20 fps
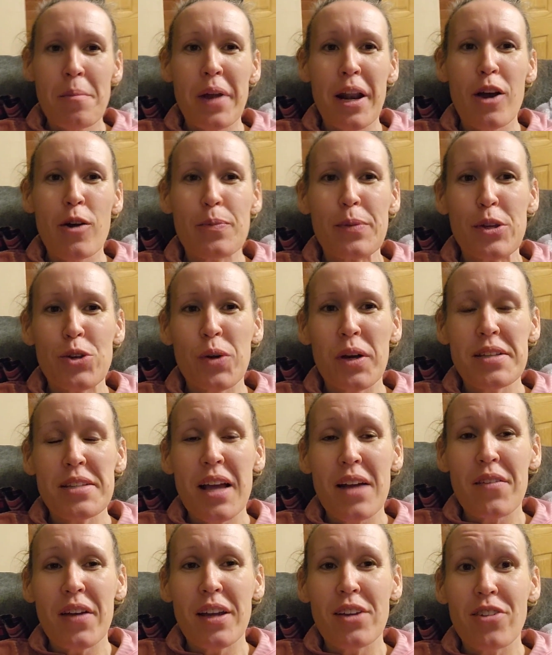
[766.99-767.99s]
But I hope that you
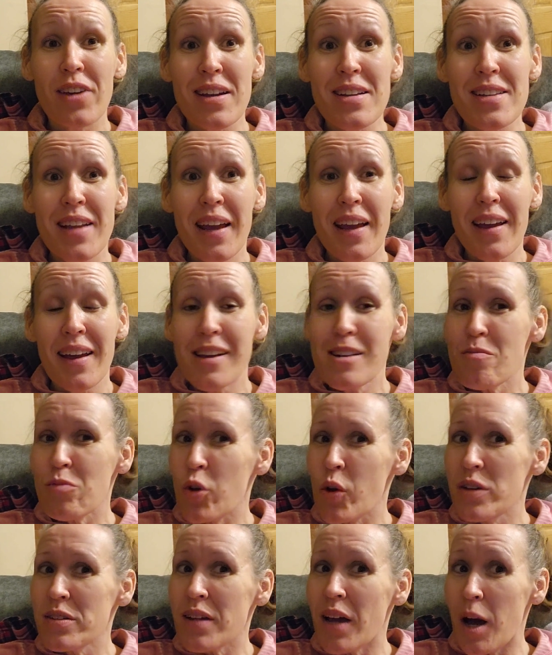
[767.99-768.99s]
guys have a great day and
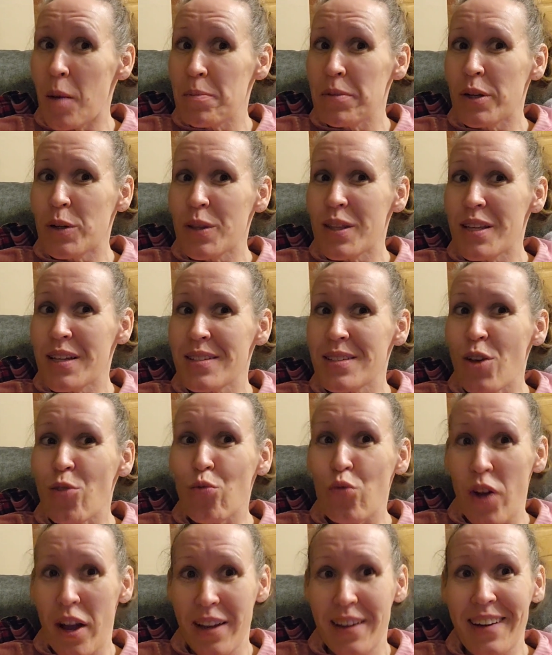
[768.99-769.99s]
I'm going to upload this
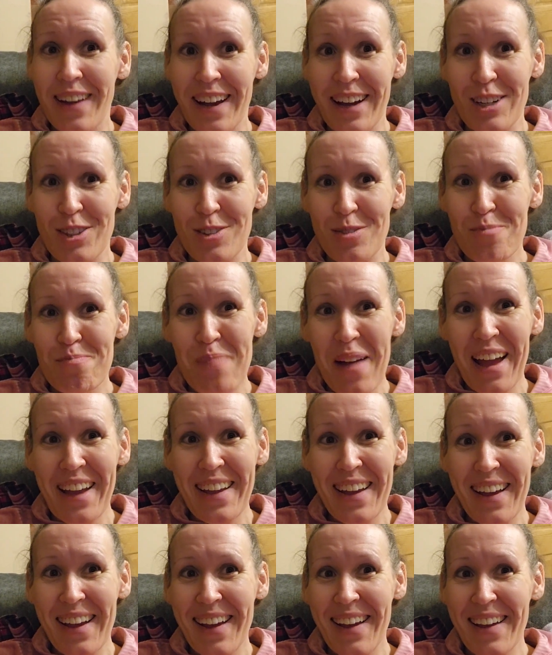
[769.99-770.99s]
right now.
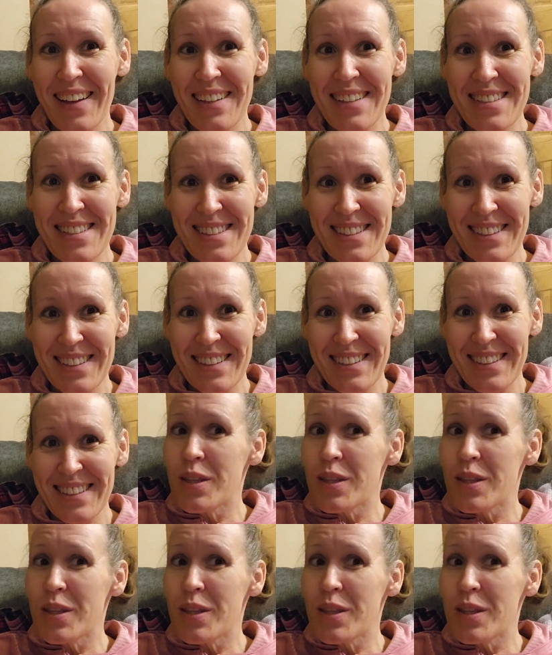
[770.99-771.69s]
Bye guys.